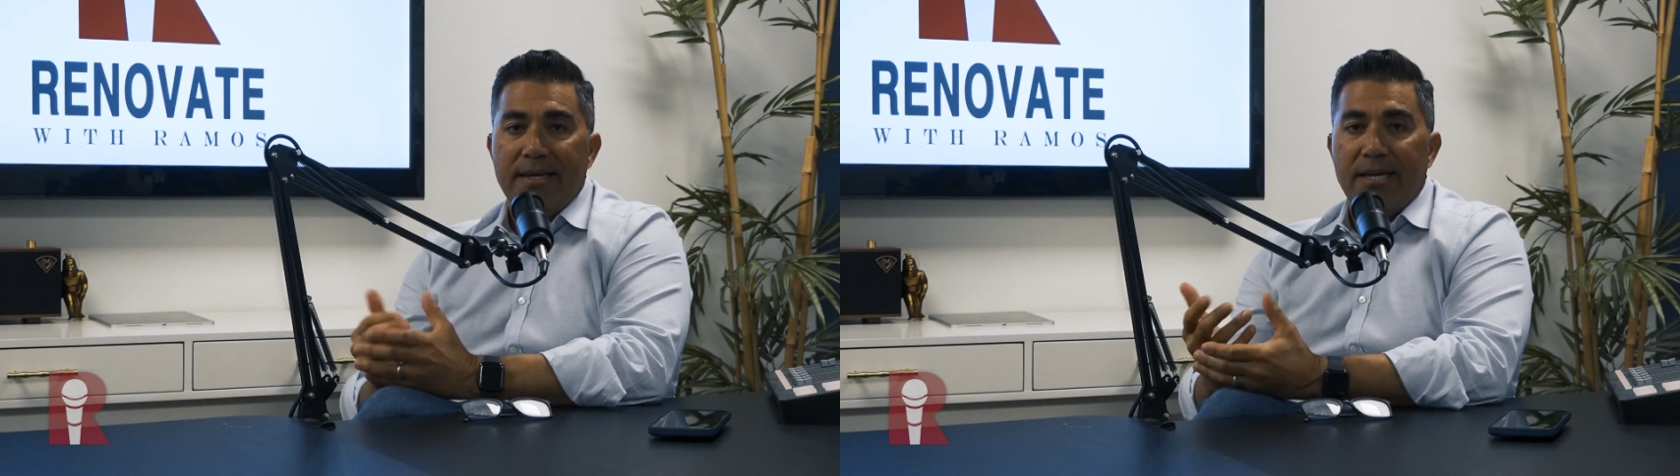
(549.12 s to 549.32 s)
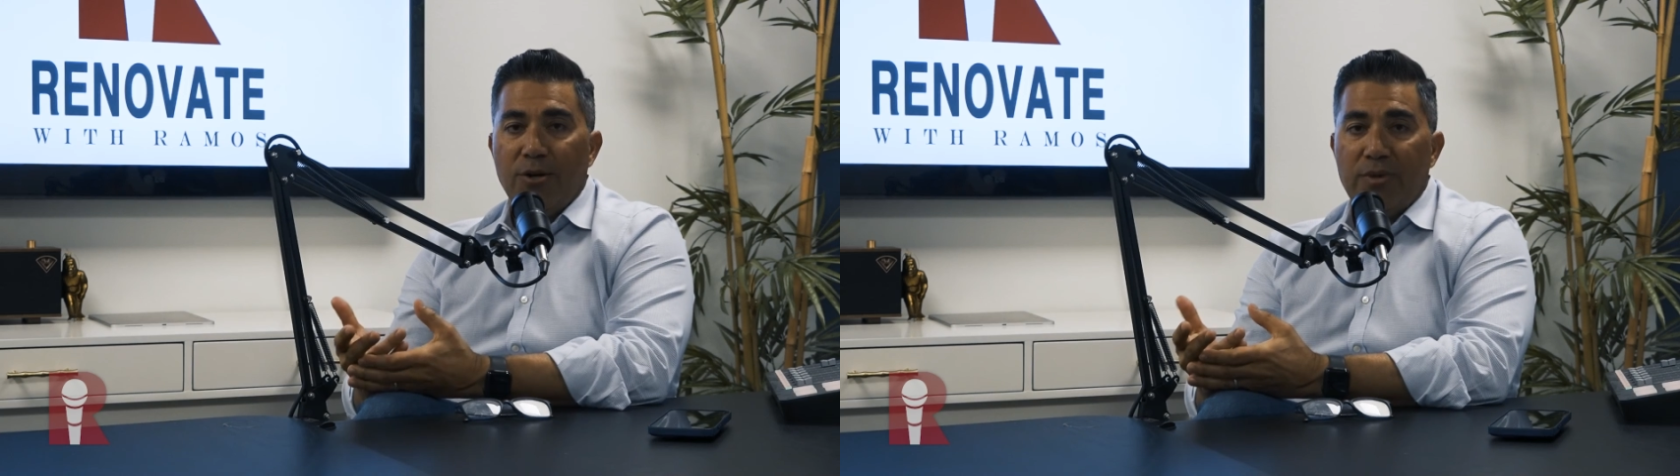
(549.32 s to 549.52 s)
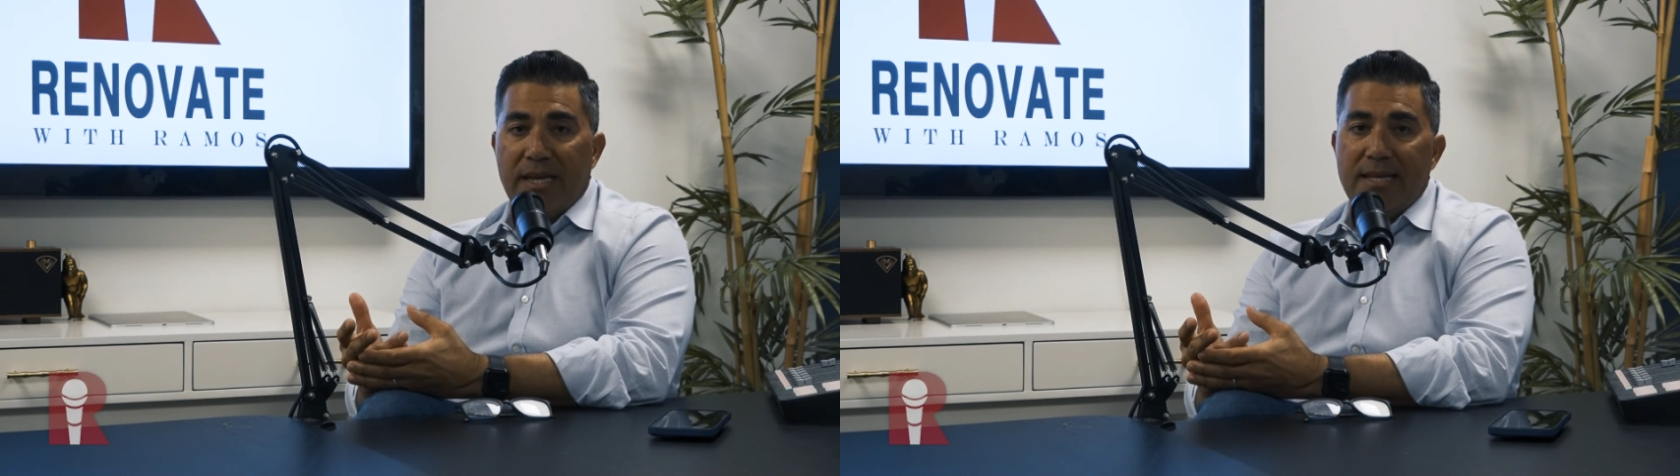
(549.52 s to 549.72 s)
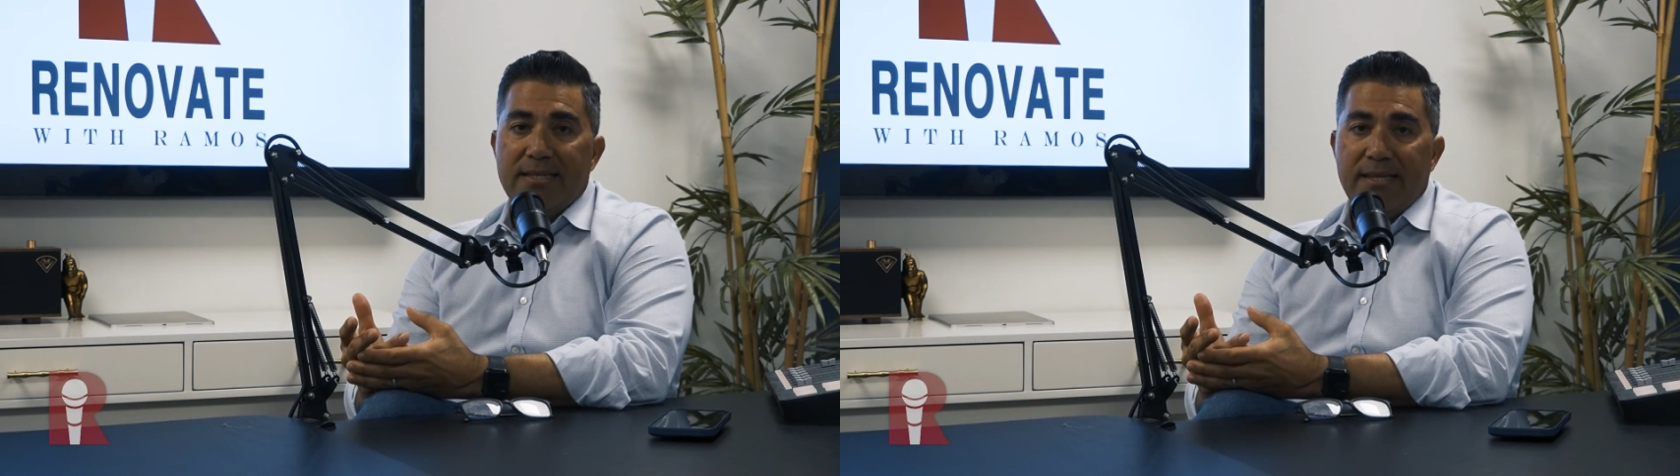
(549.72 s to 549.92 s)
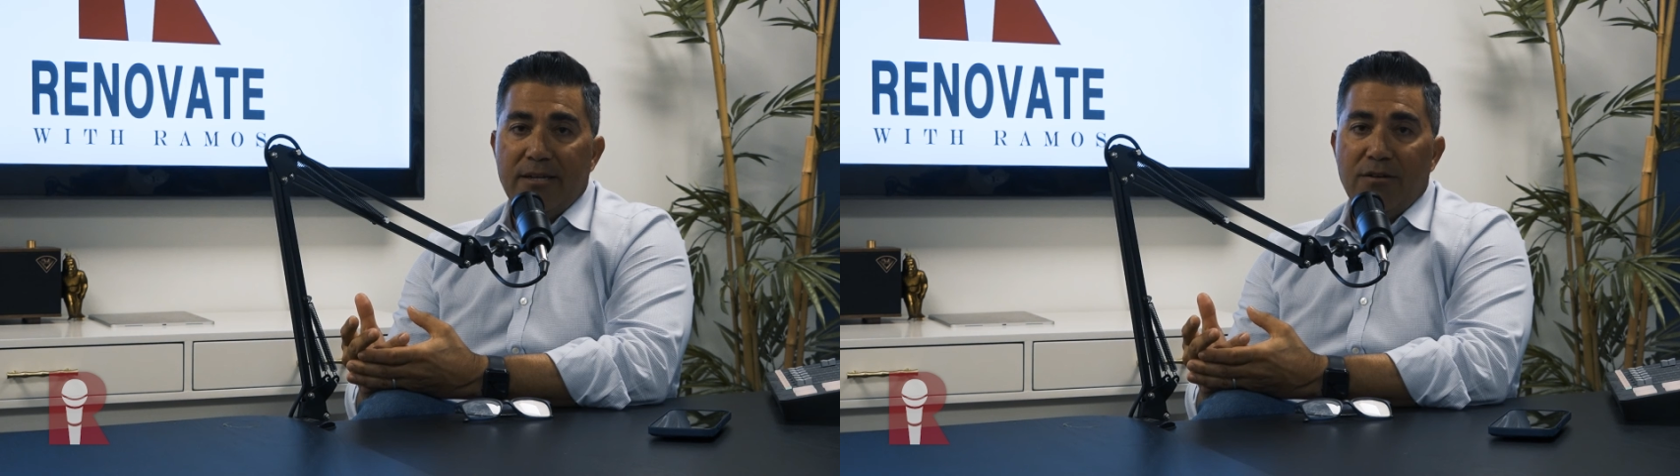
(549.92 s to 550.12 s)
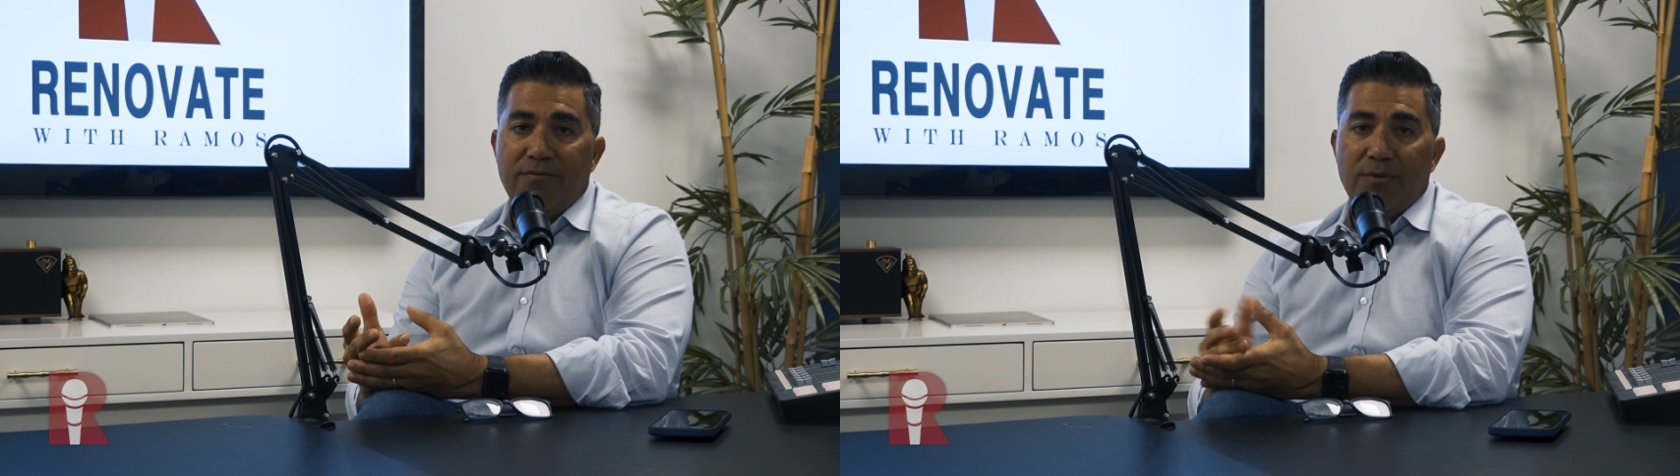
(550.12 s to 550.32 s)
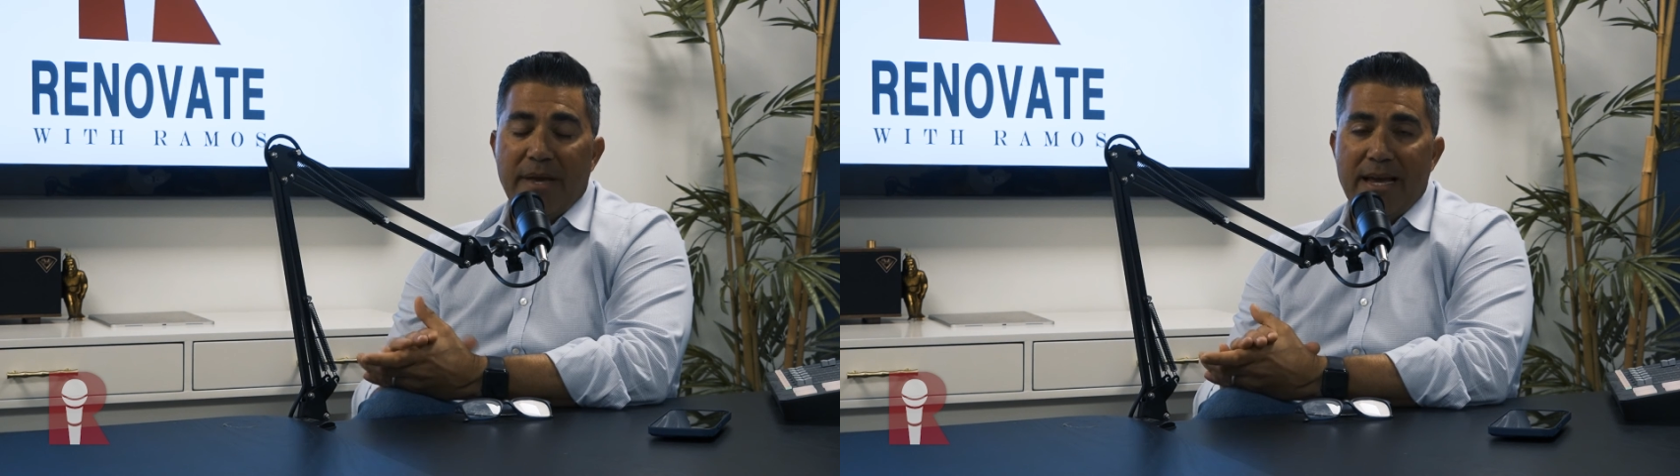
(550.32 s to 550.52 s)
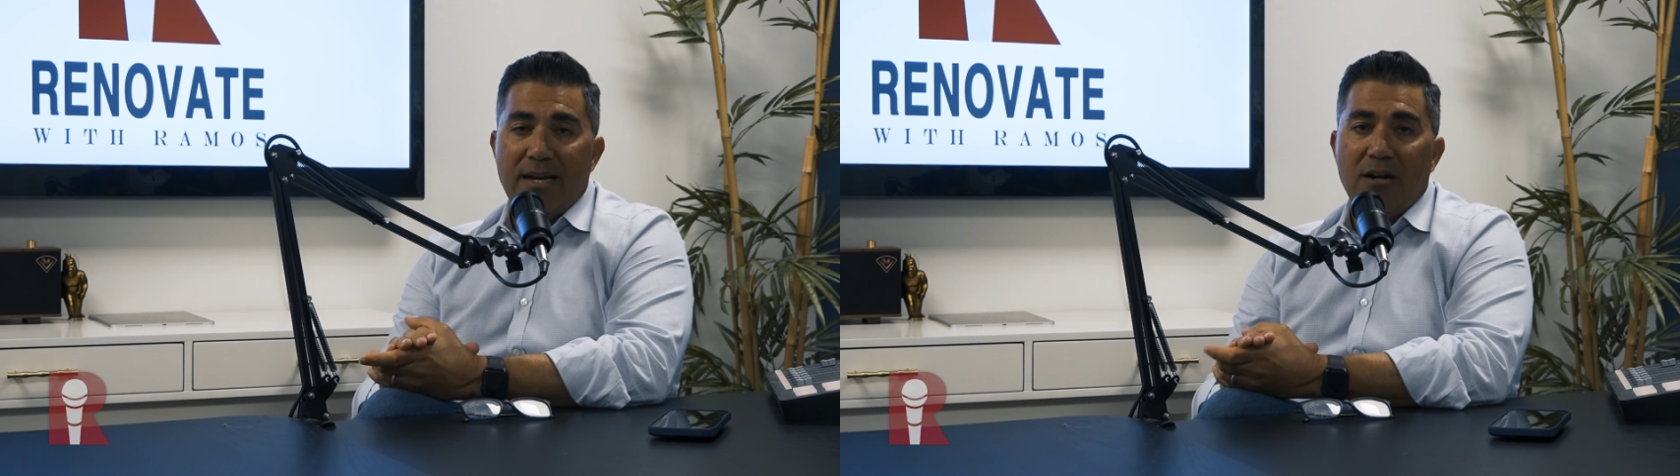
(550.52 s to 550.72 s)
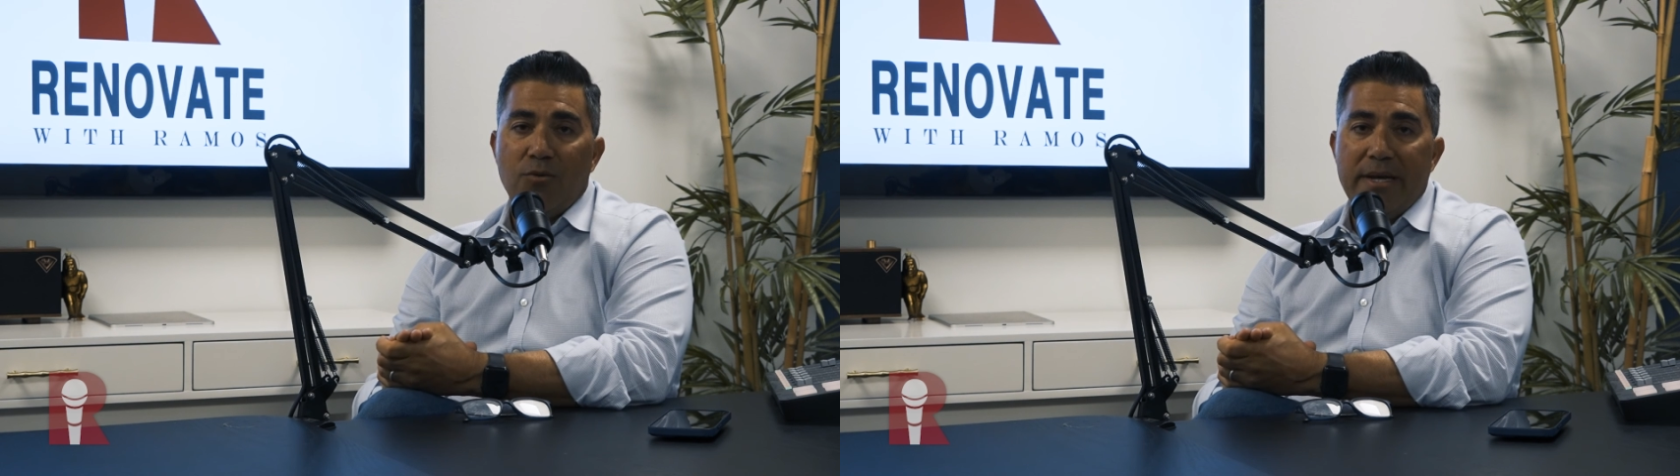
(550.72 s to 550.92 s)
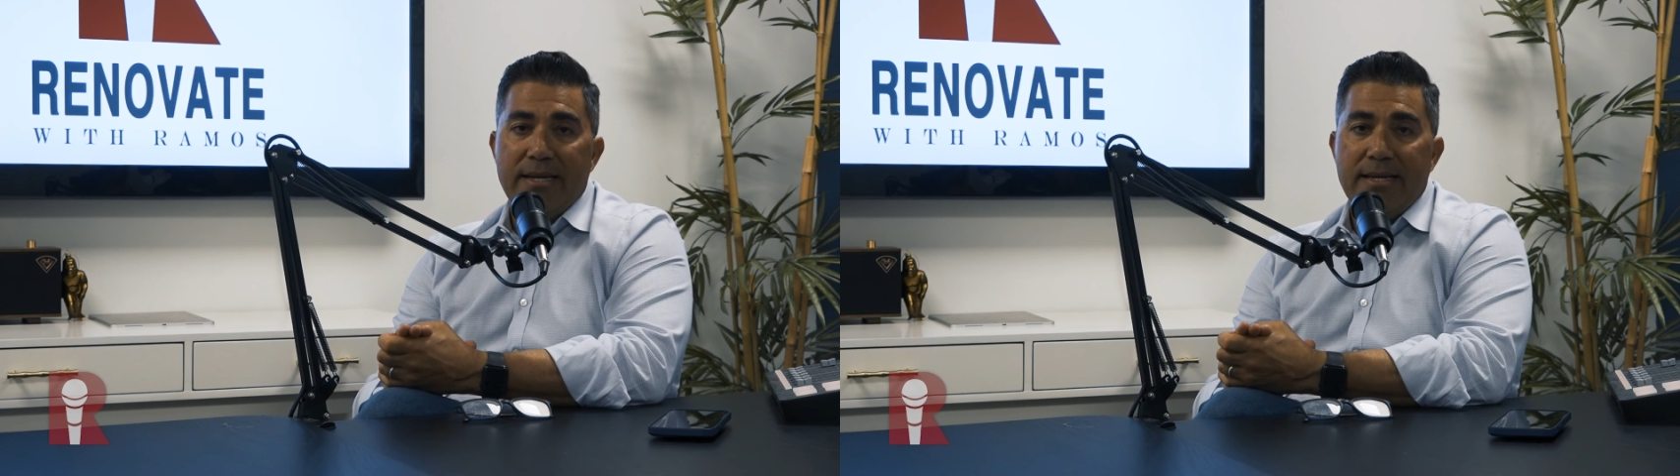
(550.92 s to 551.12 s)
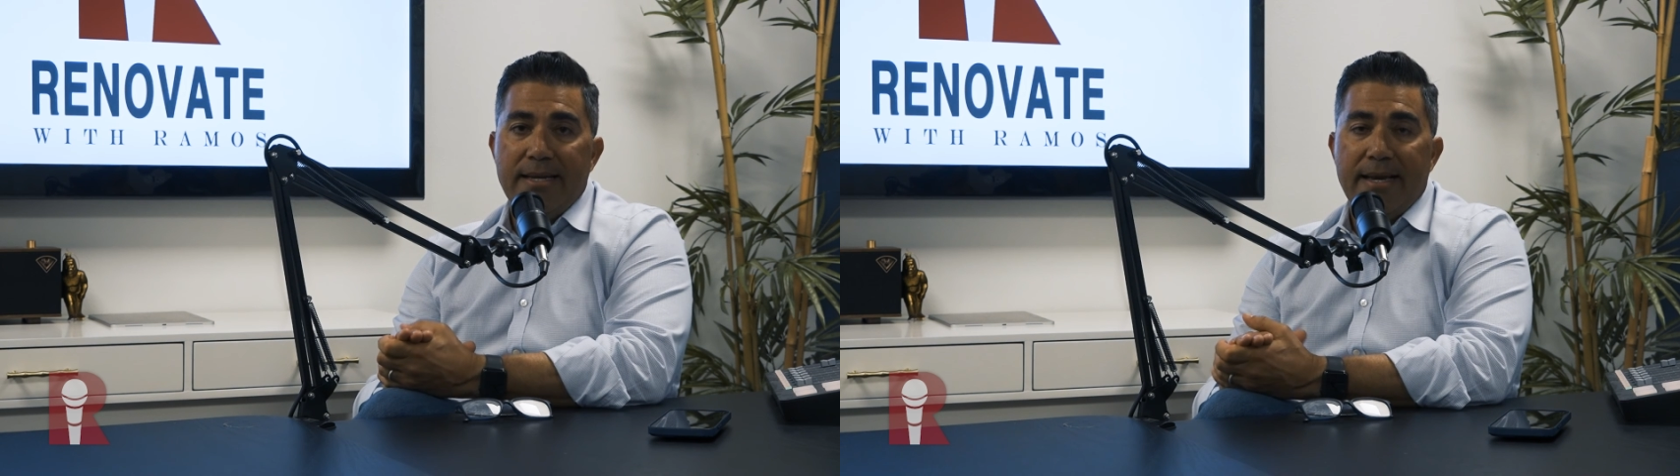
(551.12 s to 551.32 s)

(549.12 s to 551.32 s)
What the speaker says: here with Ken Sale from Hancock Whitney,